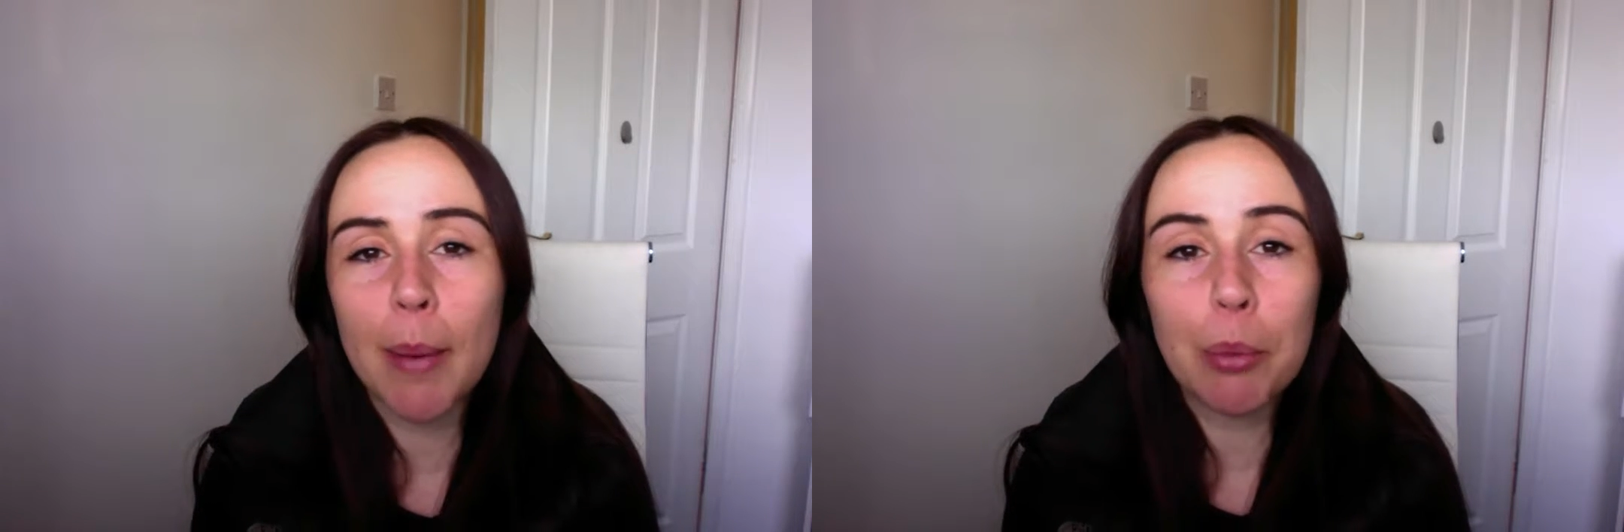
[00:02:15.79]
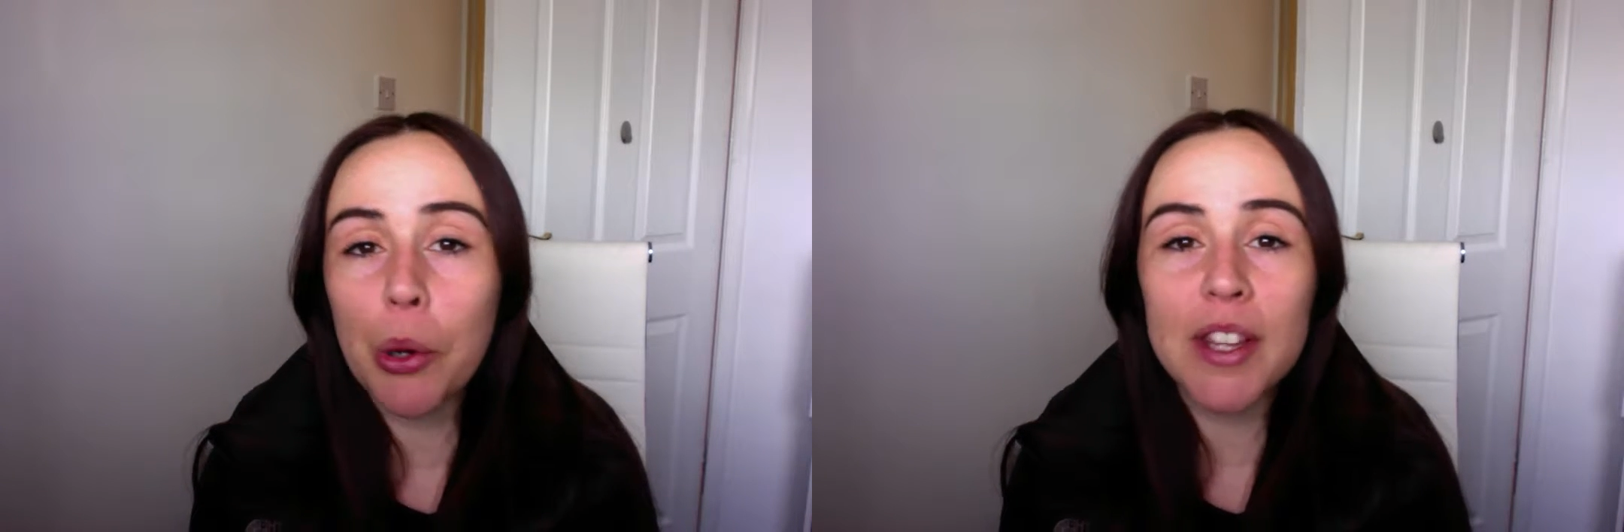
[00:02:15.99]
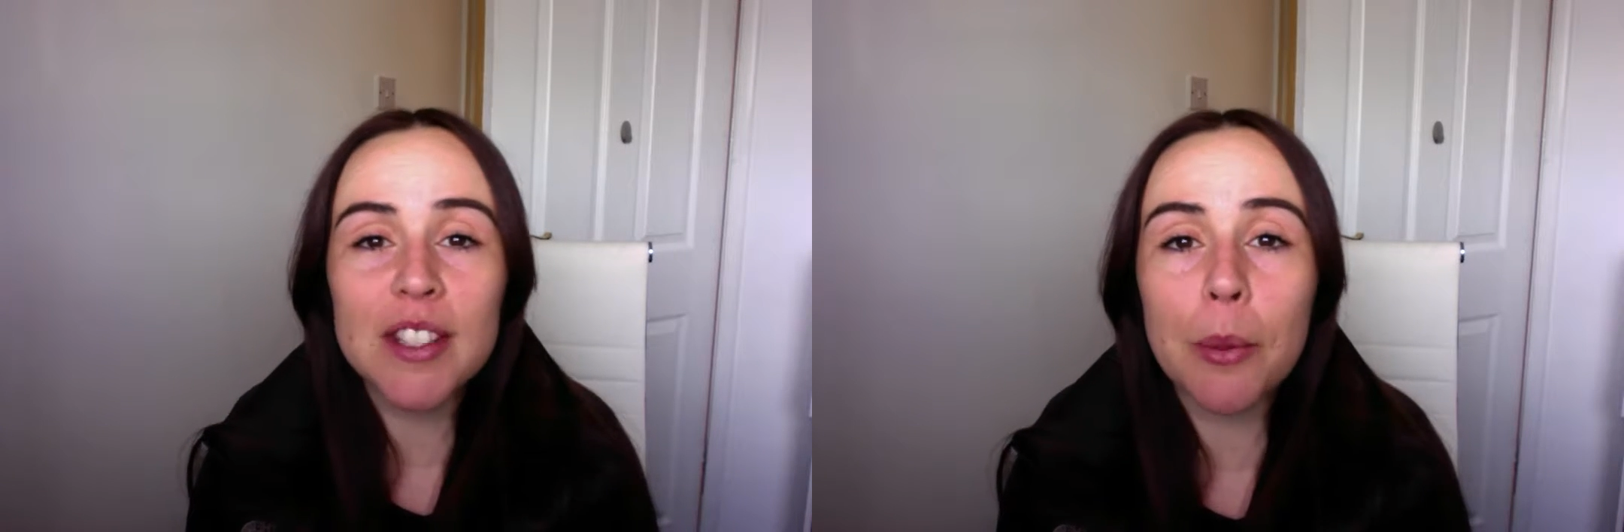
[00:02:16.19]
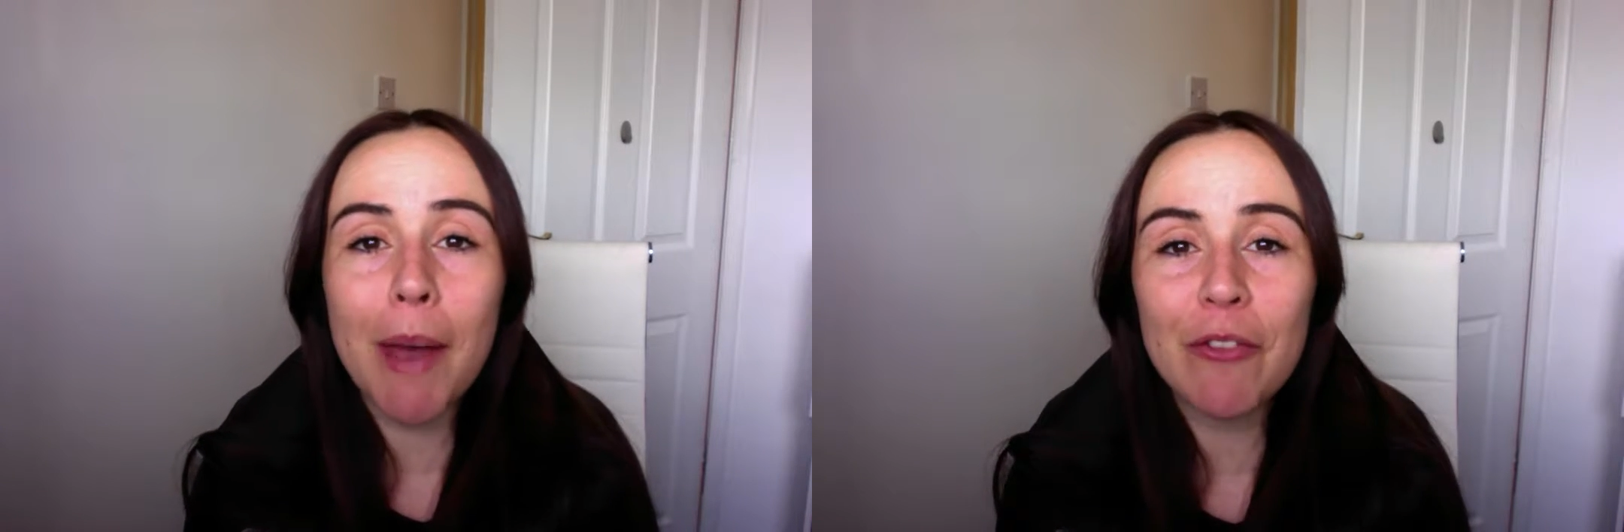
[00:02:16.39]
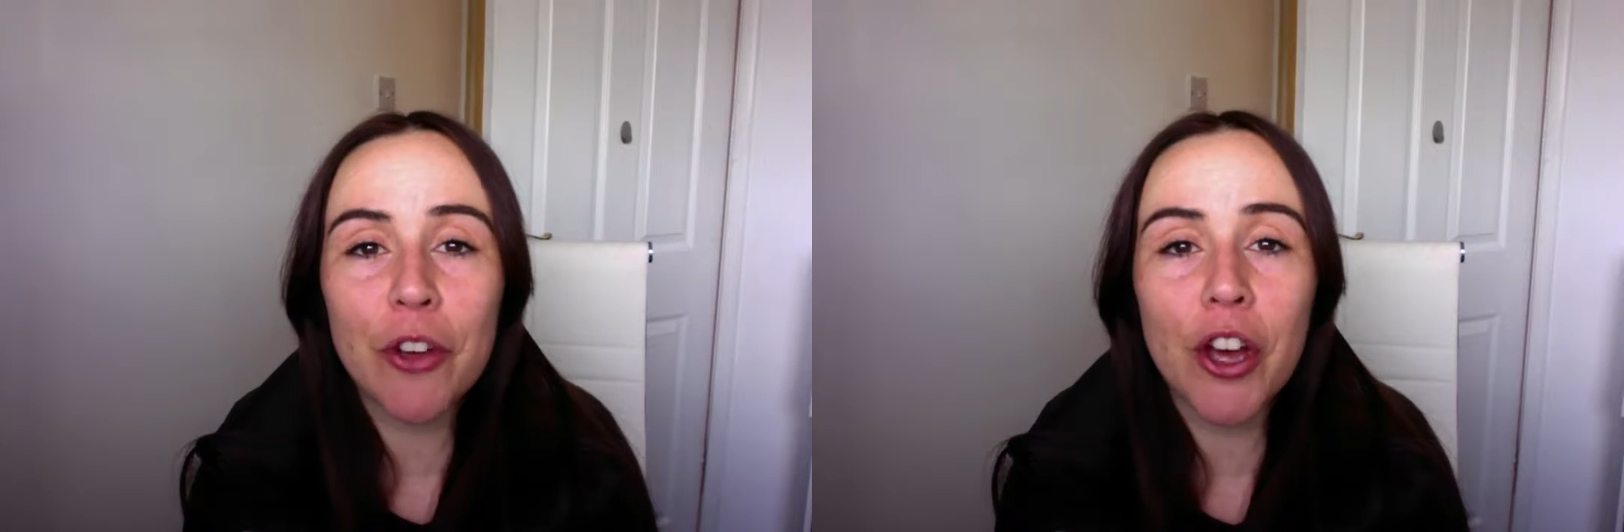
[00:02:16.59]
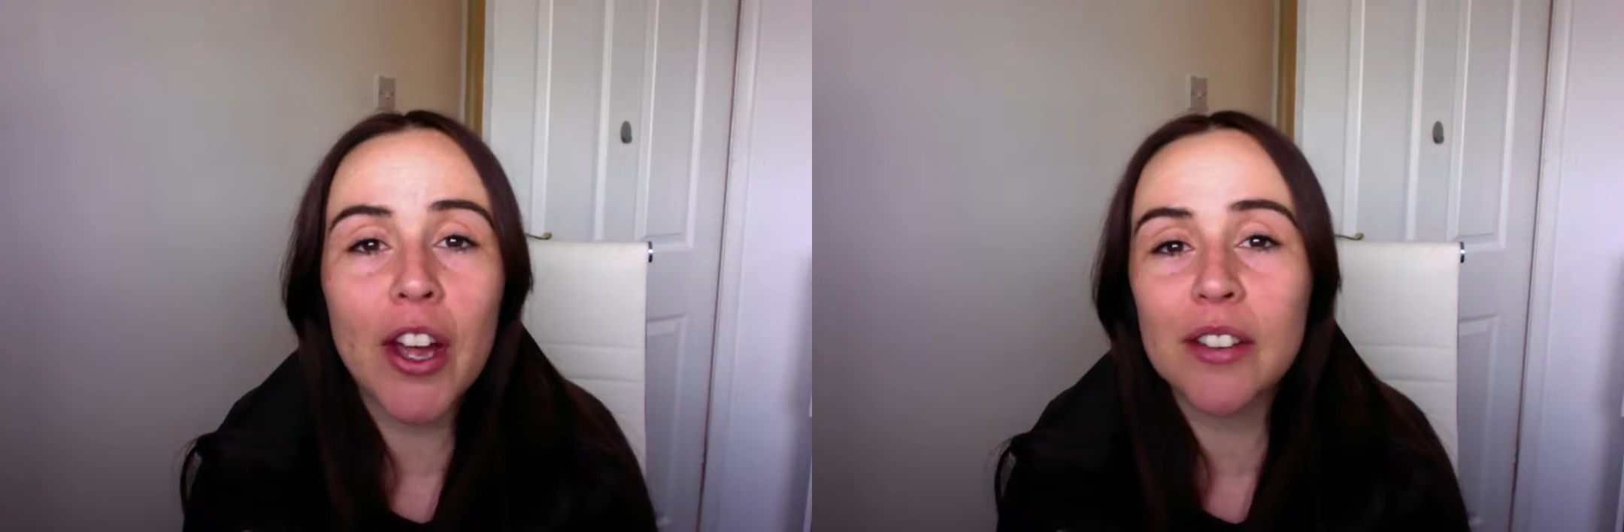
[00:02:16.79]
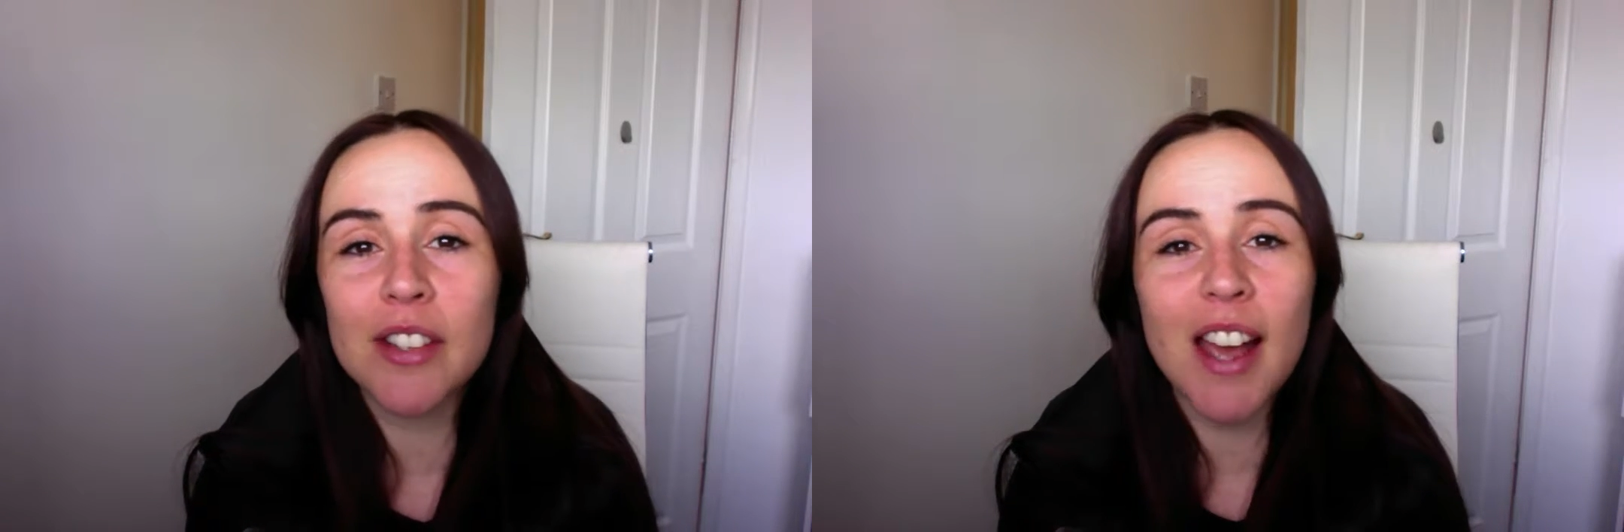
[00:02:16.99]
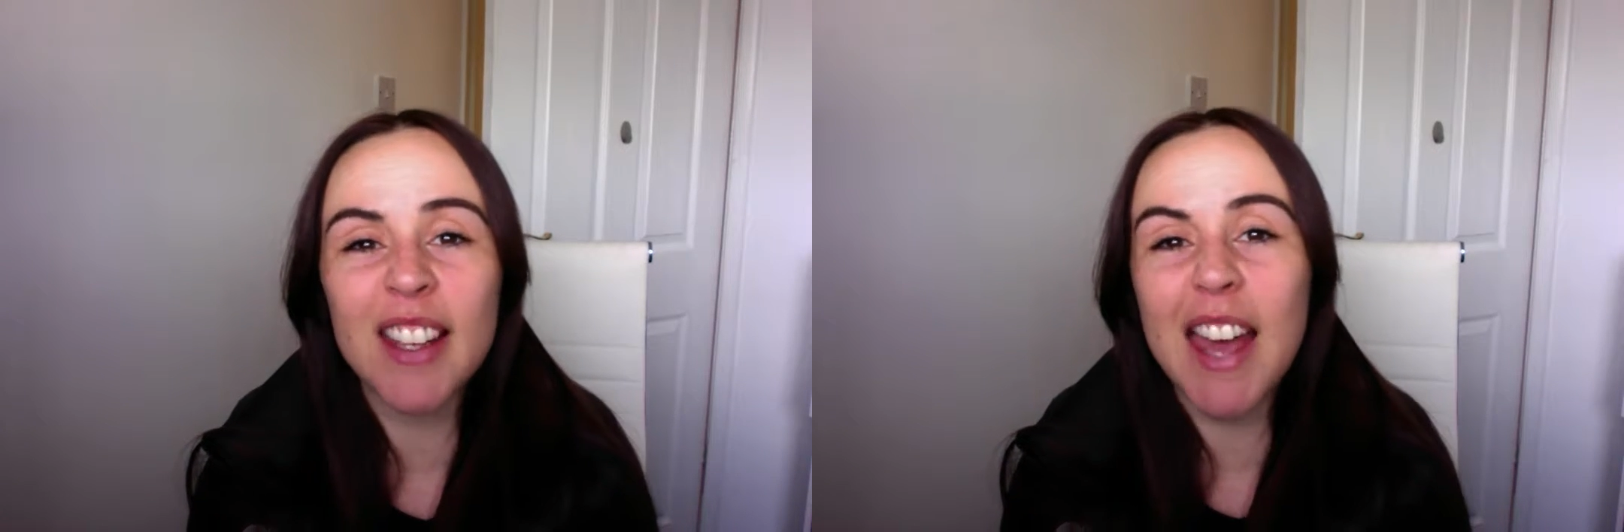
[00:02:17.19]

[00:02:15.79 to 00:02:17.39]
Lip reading: put in some effort and